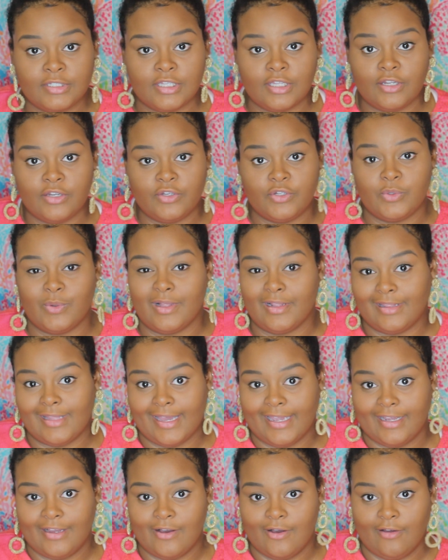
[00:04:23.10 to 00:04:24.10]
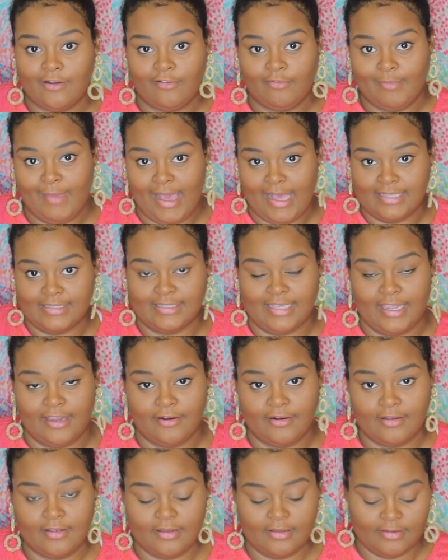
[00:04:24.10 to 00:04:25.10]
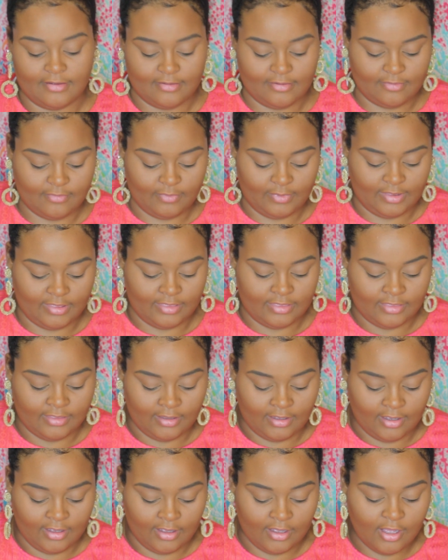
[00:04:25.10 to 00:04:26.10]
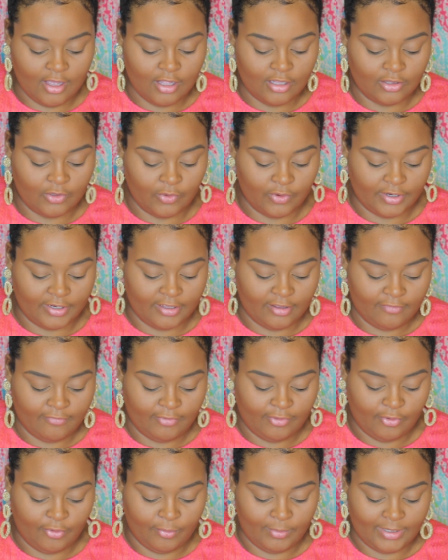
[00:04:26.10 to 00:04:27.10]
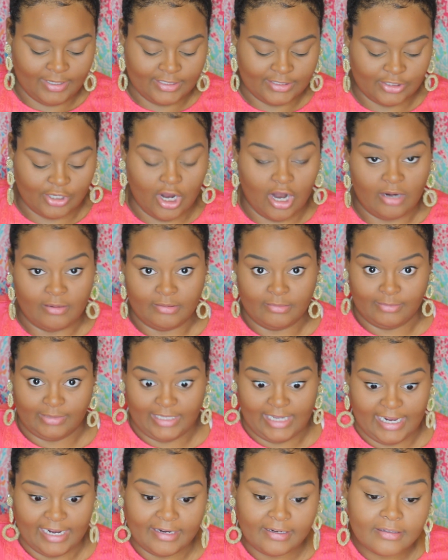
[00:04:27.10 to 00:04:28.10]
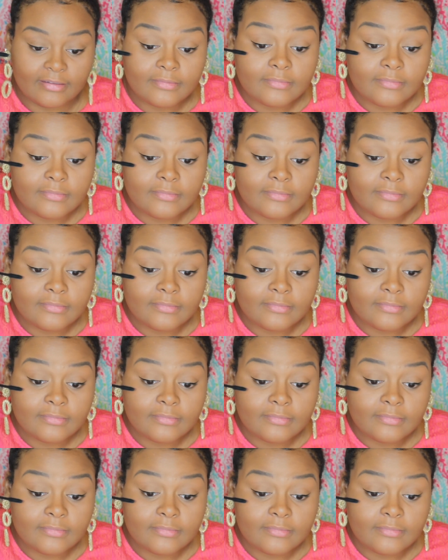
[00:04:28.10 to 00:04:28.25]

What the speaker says: just going to do a light coat of mascara with the L'Oreal Voluminous Carbon Black.